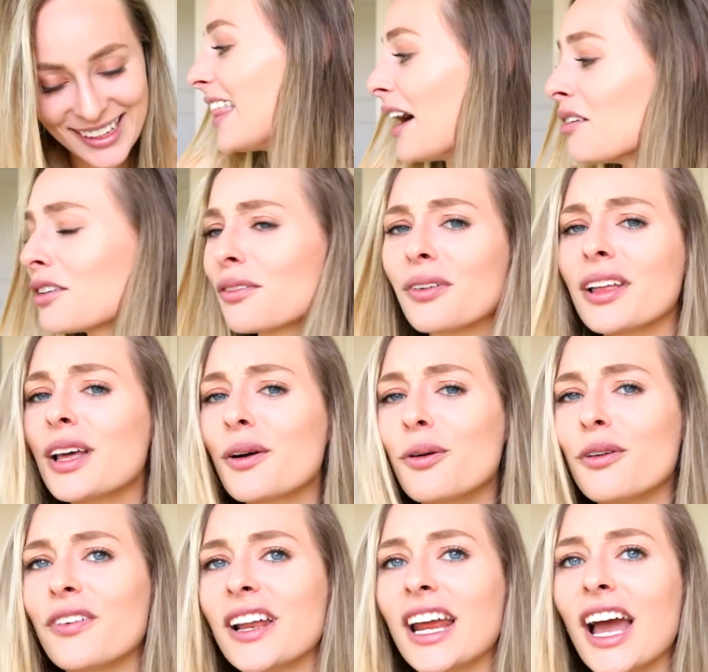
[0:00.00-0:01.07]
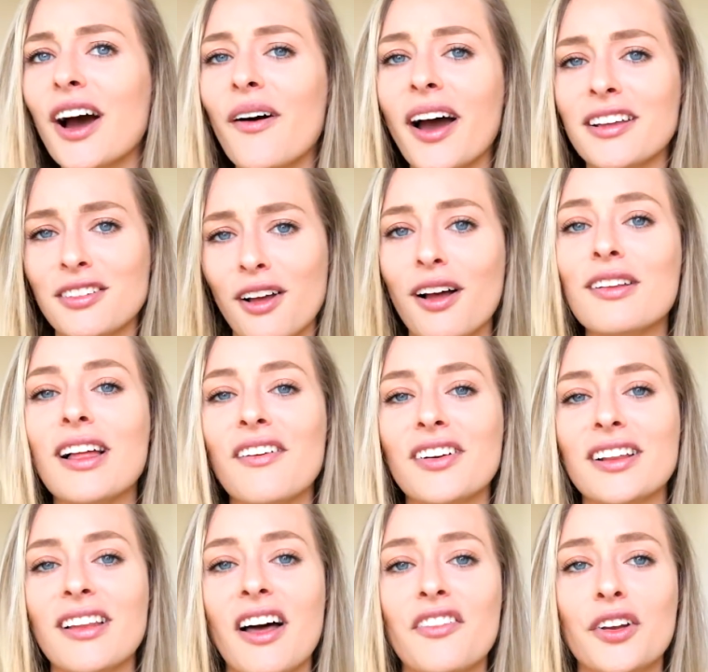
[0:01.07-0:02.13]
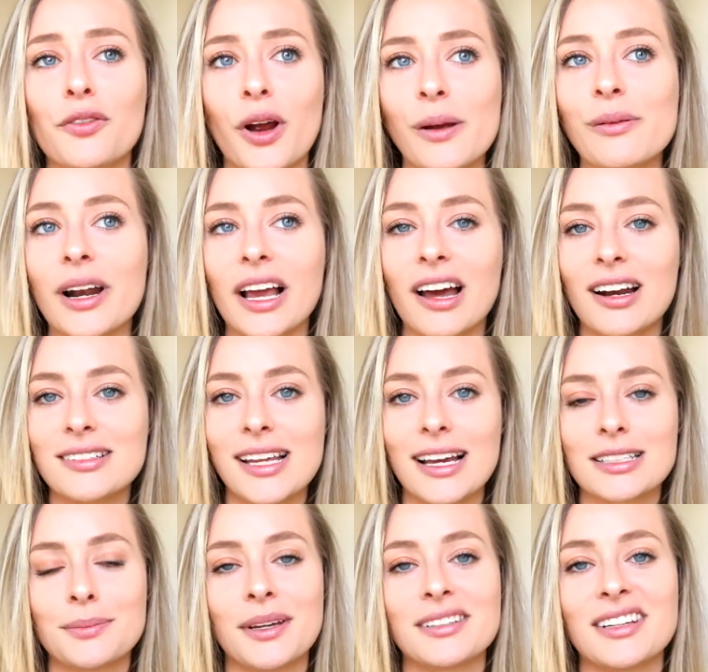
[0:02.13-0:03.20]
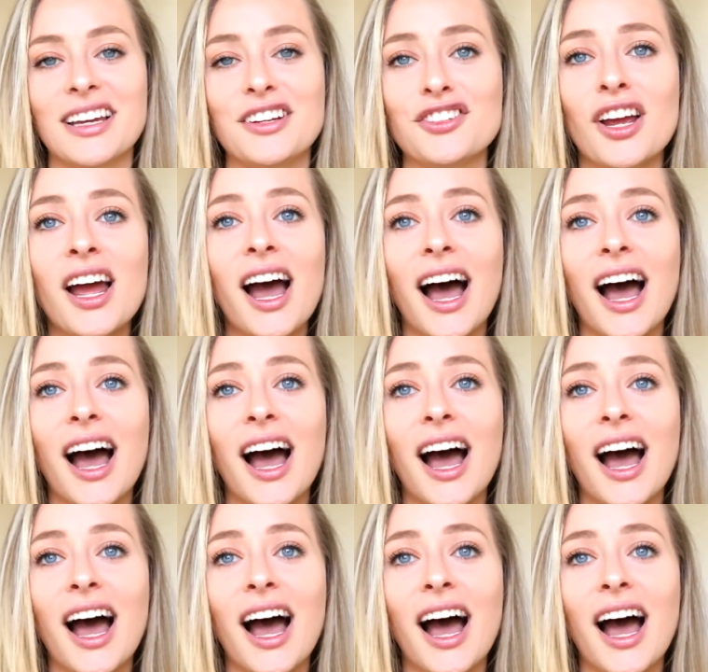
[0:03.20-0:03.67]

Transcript: That was a really cool video. I saw 11/11 right when I got a text message.